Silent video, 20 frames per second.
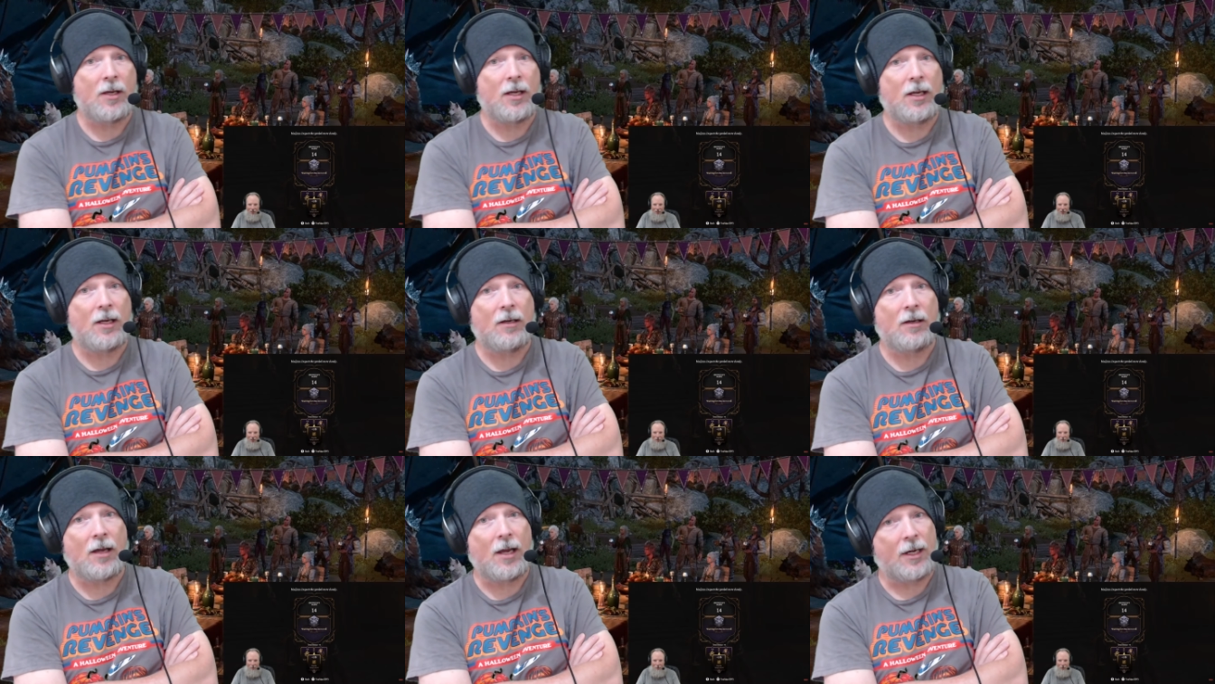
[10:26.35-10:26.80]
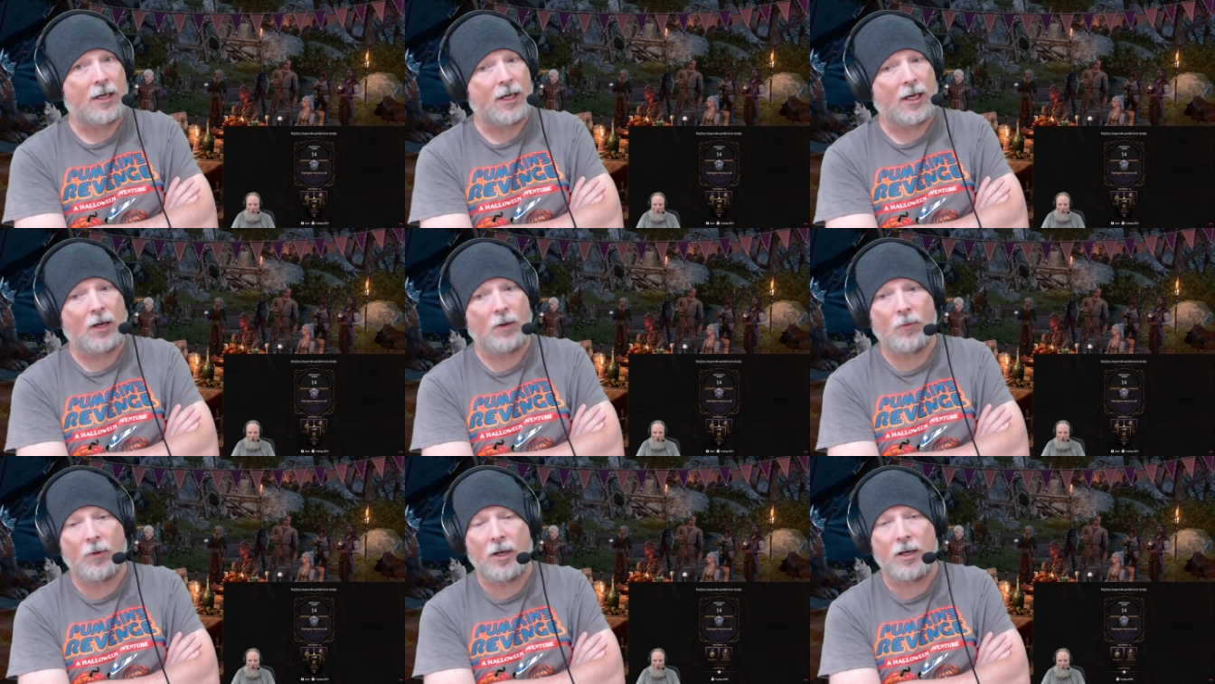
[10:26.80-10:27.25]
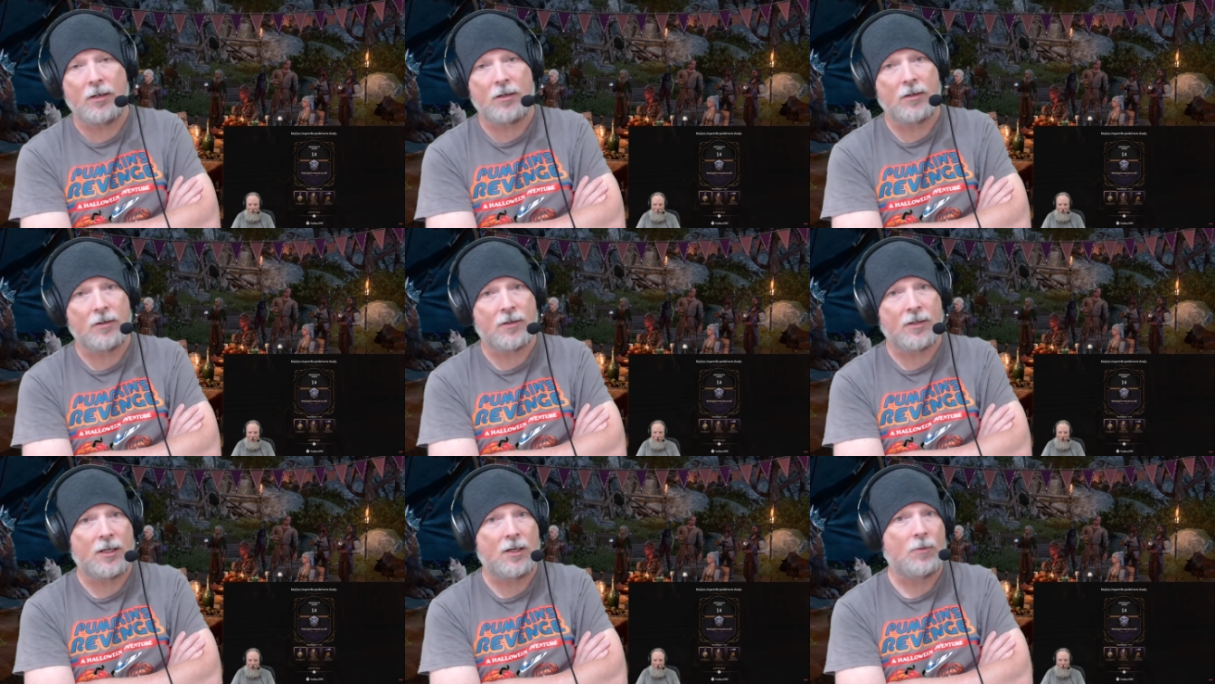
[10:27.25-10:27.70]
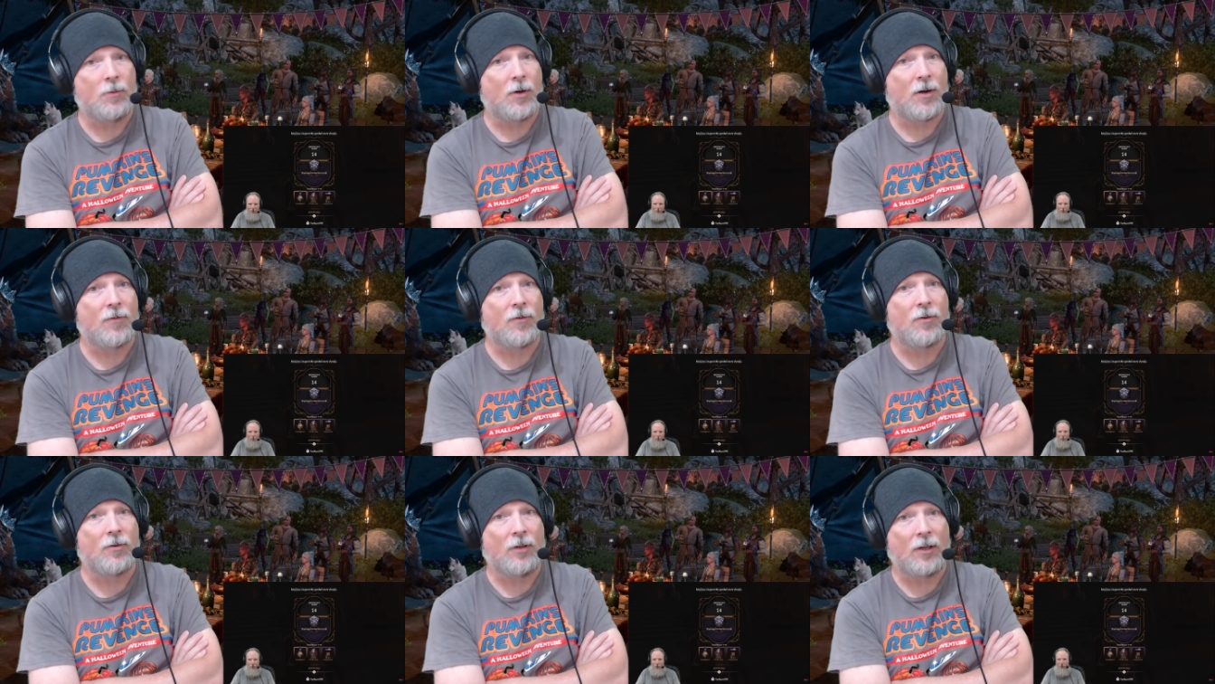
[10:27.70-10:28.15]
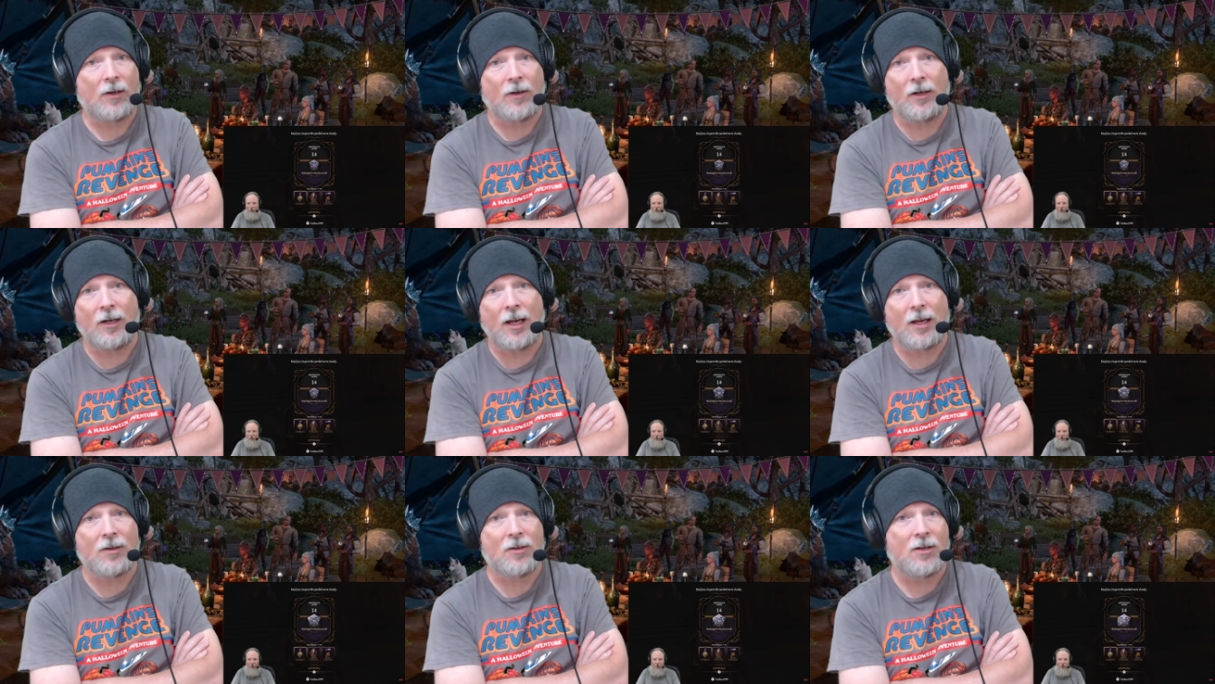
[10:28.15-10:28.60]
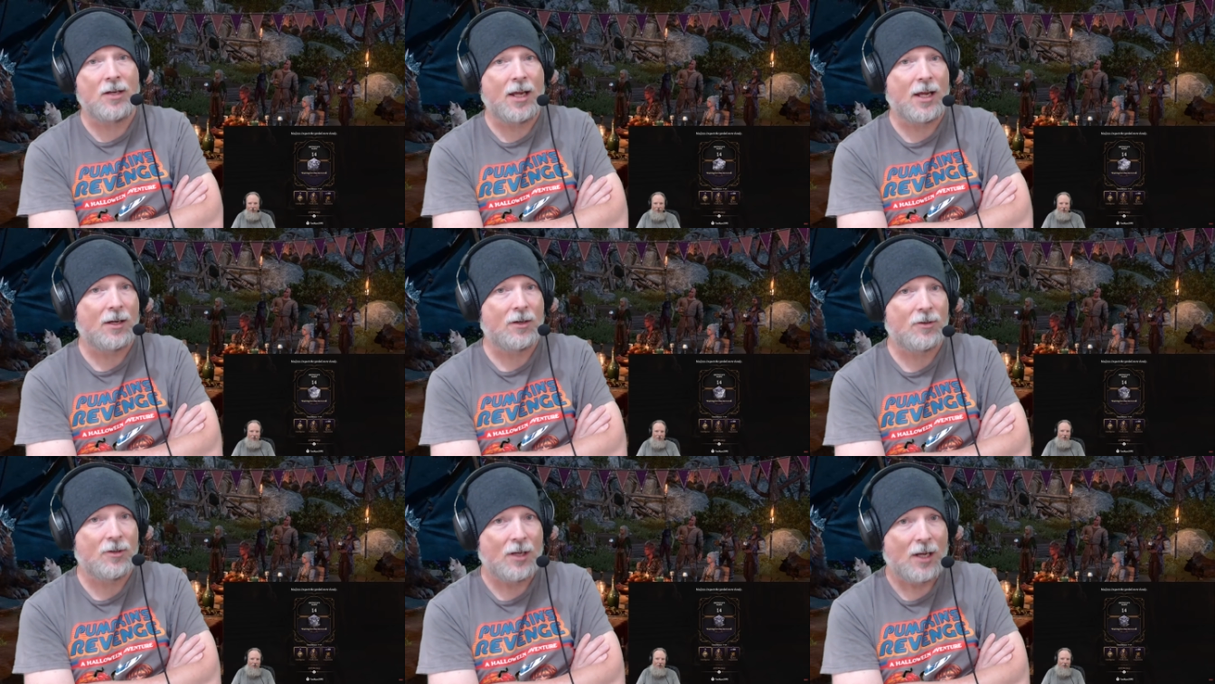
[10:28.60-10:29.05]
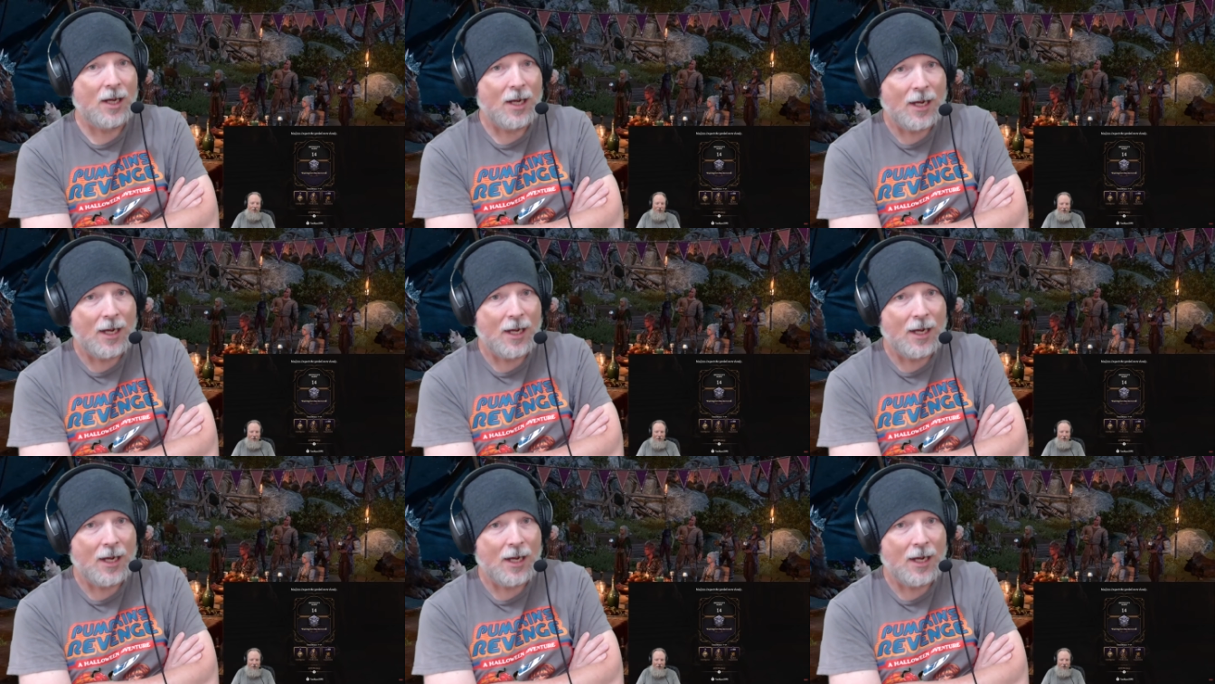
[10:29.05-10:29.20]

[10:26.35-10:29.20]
and I can't wait to see whatever Larian has next